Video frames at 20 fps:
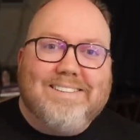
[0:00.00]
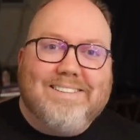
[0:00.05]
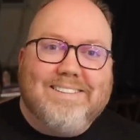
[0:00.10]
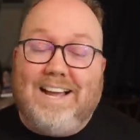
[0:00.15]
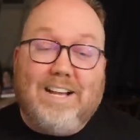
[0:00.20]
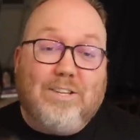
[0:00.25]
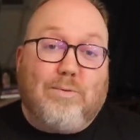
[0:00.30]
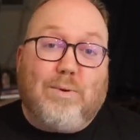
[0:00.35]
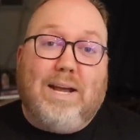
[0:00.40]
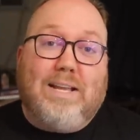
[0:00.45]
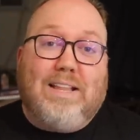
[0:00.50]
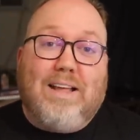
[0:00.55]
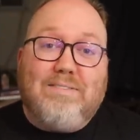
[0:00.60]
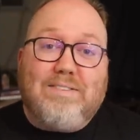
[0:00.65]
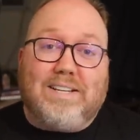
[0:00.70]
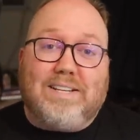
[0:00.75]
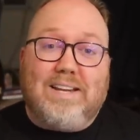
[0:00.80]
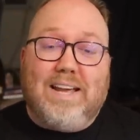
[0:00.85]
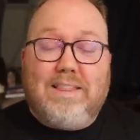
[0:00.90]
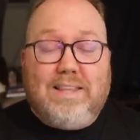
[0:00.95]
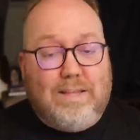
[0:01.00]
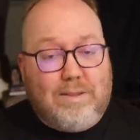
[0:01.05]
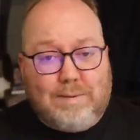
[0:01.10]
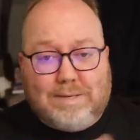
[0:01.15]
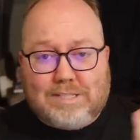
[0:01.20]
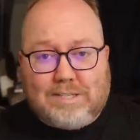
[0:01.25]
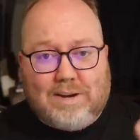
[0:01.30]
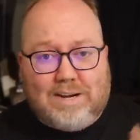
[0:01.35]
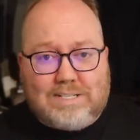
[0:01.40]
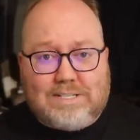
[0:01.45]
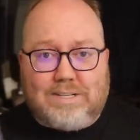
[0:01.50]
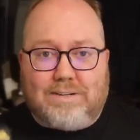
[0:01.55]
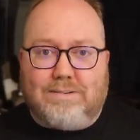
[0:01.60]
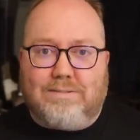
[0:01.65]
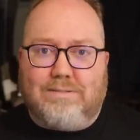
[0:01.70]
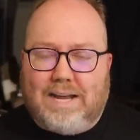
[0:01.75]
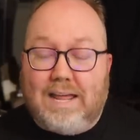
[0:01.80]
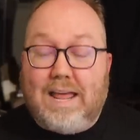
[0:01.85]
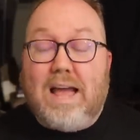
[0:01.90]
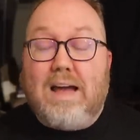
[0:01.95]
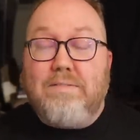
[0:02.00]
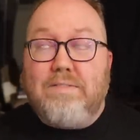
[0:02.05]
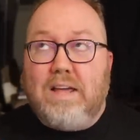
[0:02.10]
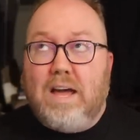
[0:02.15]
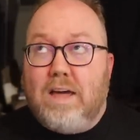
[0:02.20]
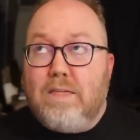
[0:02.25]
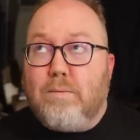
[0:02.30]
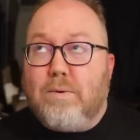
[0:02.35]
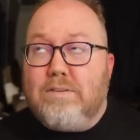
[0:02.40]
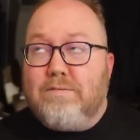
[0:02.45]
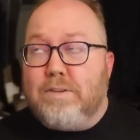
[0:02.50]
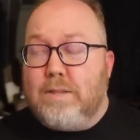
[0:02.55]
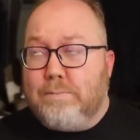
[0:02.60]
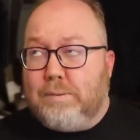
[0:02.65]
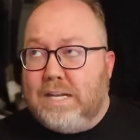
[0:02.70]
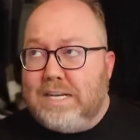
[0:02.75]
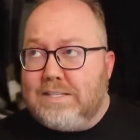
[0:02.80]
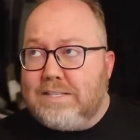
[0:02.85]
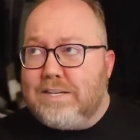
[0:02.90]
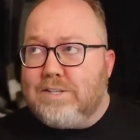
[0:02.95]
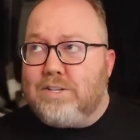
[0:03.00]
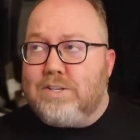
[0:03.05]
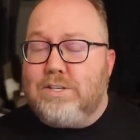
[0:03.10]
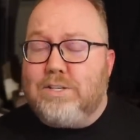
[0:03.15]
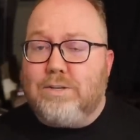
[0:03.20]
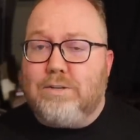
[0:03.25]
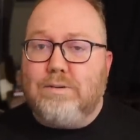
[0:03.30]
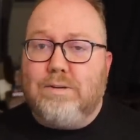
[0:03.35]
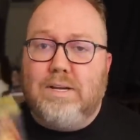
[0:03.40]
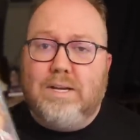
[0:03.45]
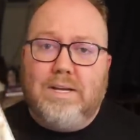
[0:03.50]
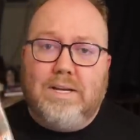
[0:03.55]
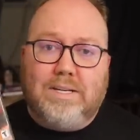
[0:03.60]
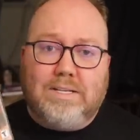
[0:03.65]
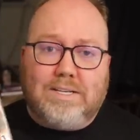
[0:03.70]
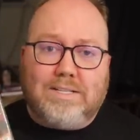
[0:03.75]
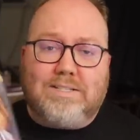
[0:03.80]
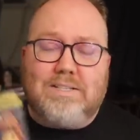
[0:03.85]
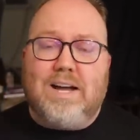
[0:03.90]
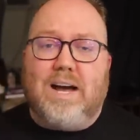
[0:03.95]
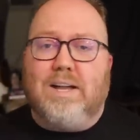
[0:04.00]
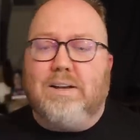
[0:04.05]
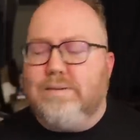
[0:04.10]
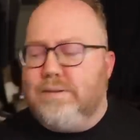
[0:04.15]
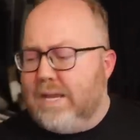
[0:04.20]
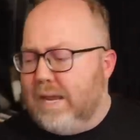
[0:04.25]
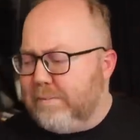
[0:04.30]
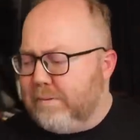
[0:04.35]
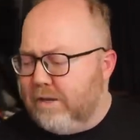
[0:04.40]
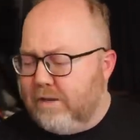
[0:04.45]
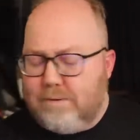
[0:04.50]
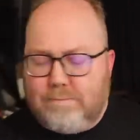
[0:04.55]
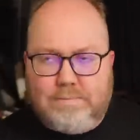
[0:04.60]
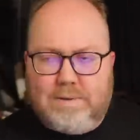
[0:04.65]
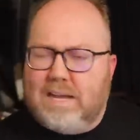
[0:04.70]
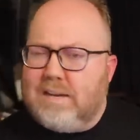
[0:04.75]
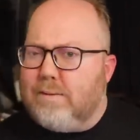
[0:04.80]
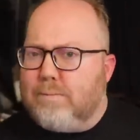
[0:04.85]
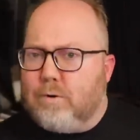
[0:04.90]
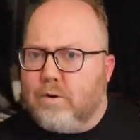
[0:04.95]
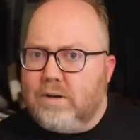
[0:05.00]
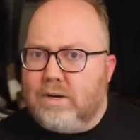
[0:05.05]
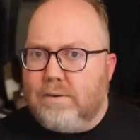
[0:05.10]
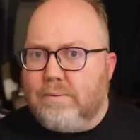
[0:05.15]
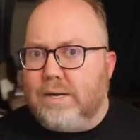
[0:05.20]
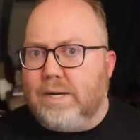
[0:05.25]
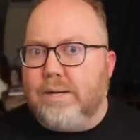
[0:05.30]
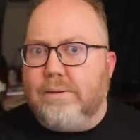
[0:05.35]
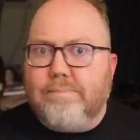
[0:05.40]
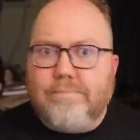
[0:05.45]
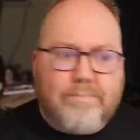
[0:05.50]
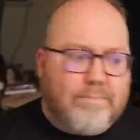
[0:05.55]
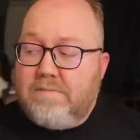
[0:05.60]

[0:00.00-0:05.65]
And that's why I loved it, and the other one's great too. And I have the other one for the PlayStation 2, just not GameCube. Not anymore anyway.